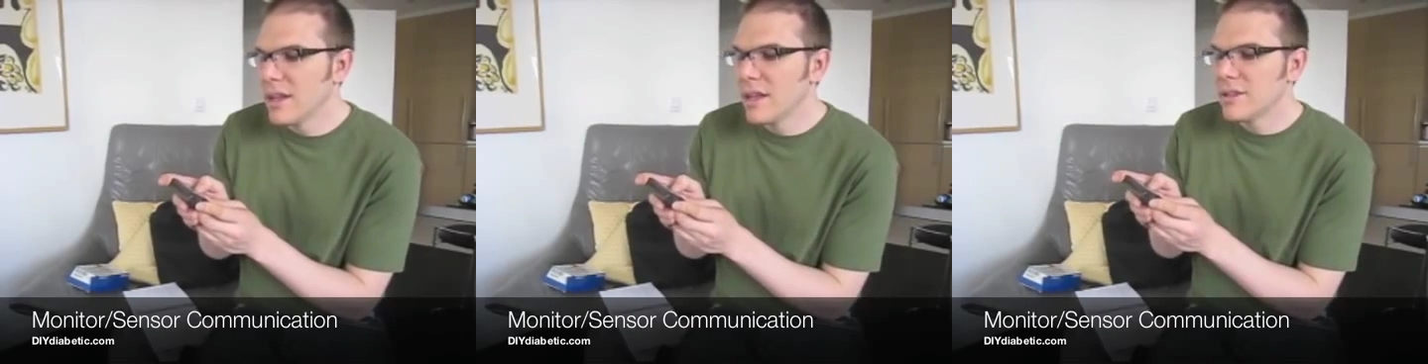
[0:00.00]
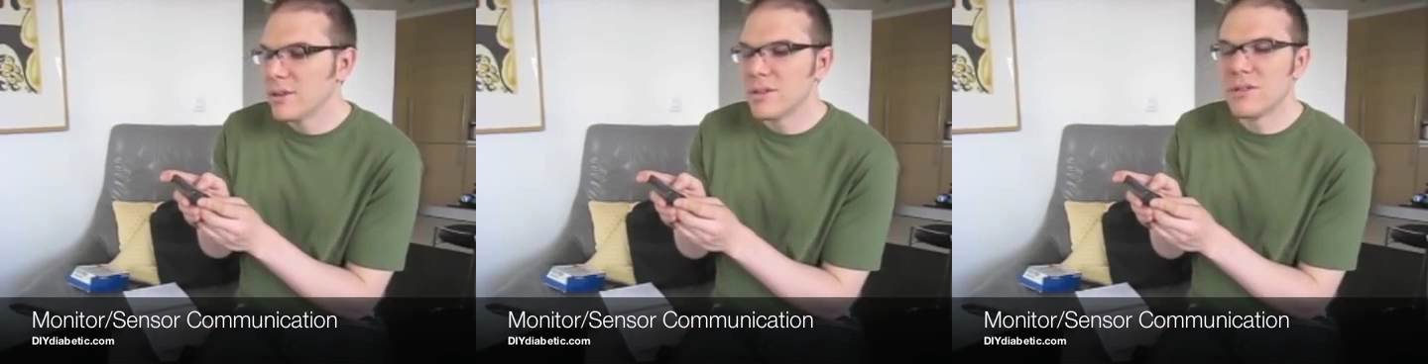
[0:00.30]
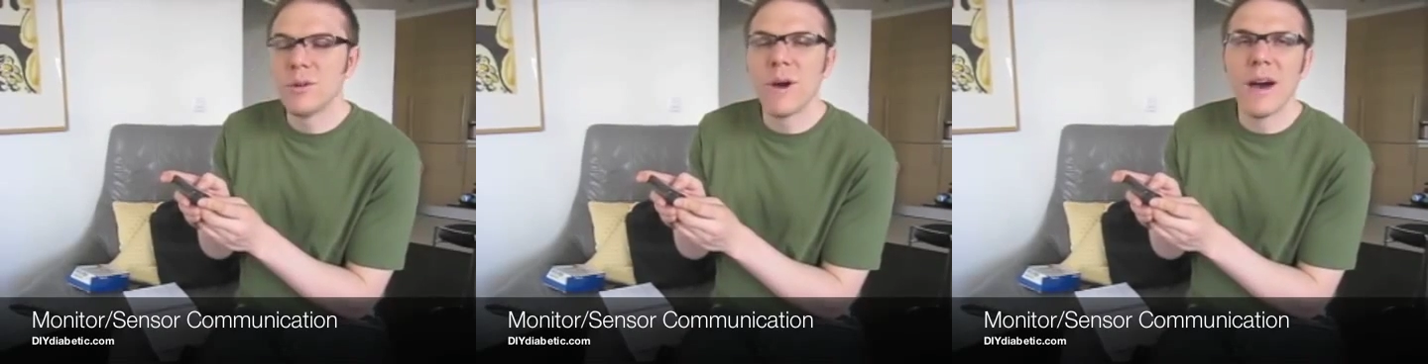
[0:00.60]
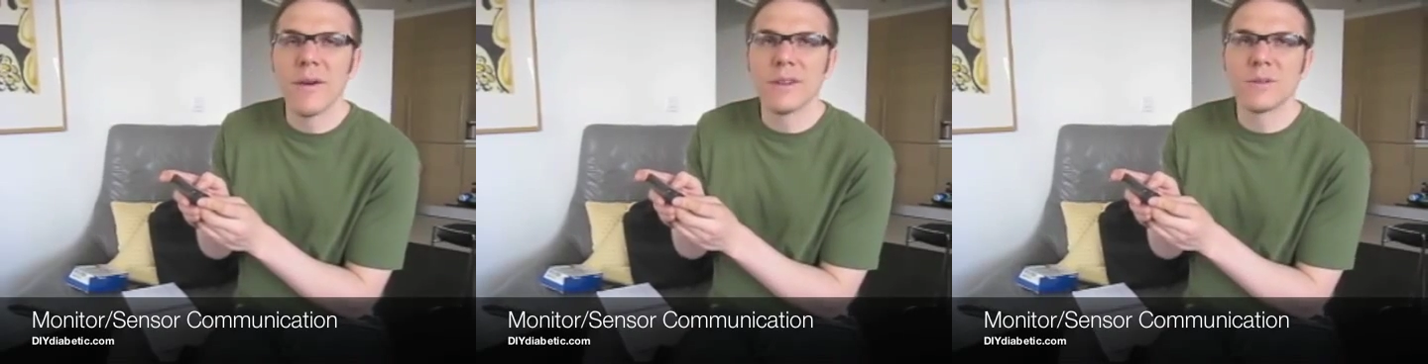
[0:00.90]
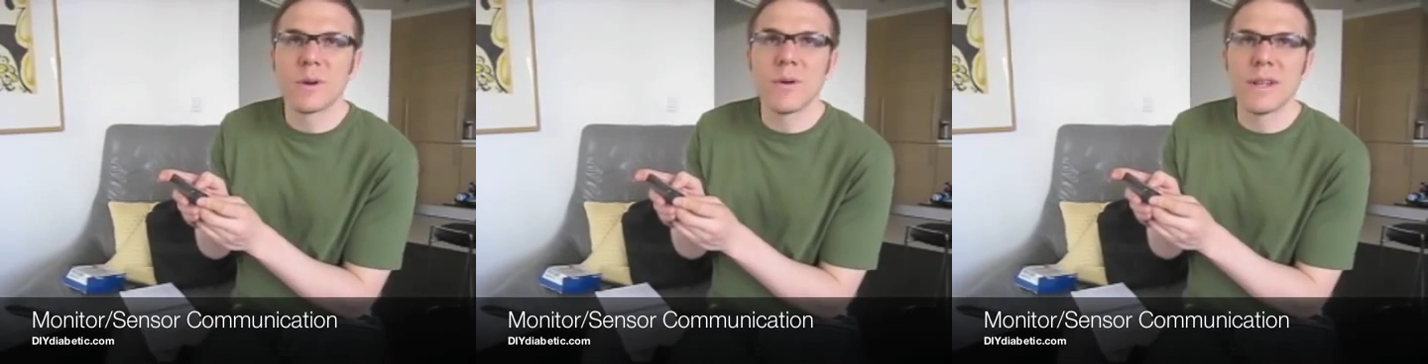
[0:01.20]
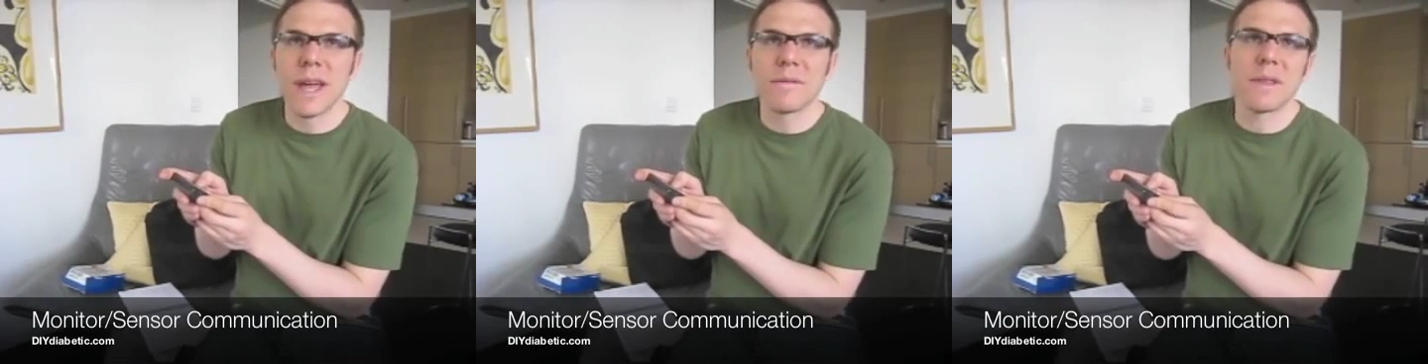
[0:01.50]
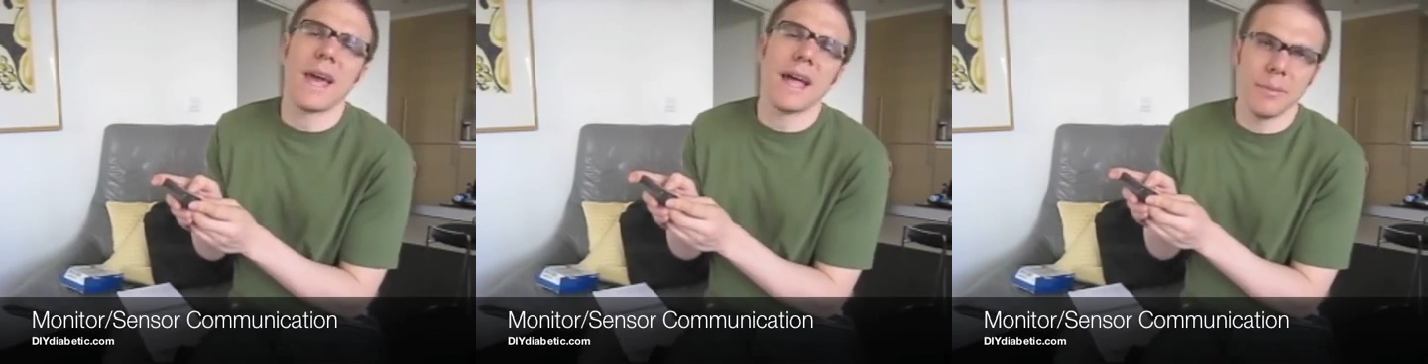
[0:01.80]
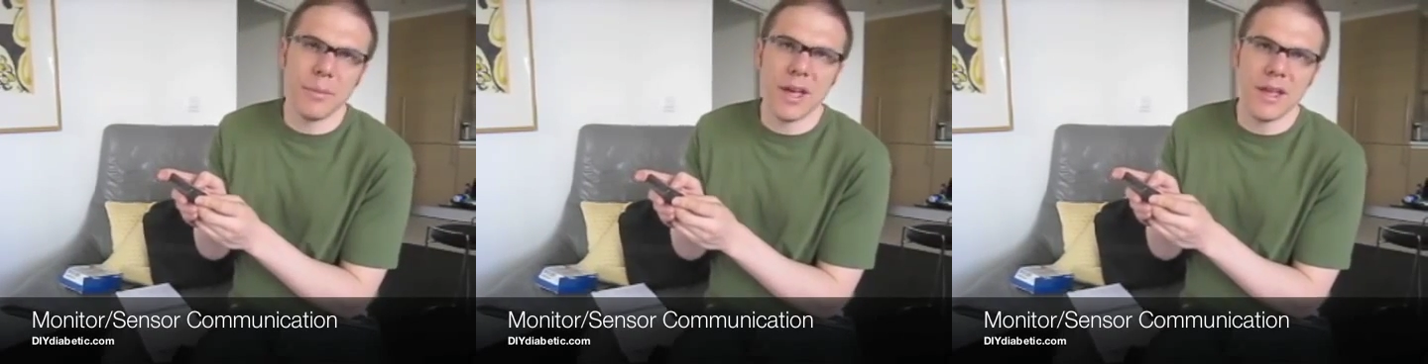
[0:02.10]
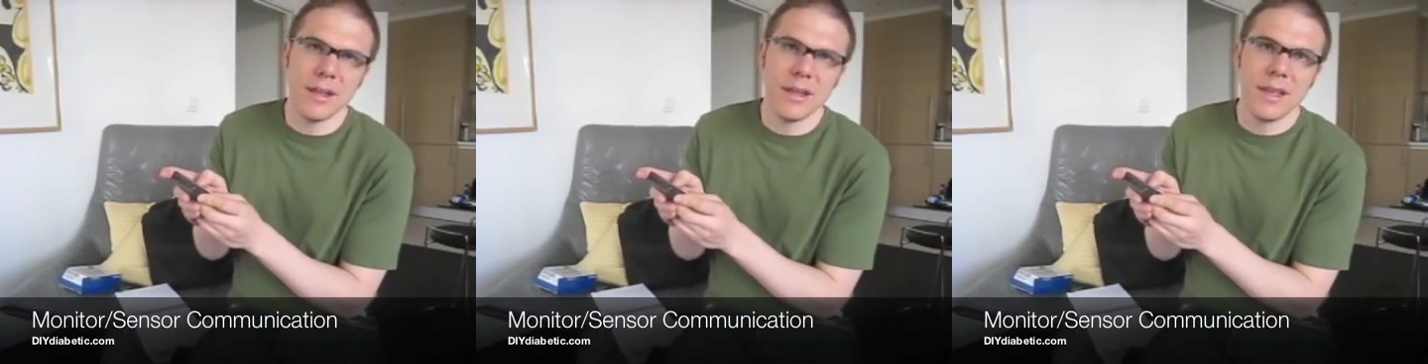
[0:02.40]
So in 2 hours we're going to have to calibrate,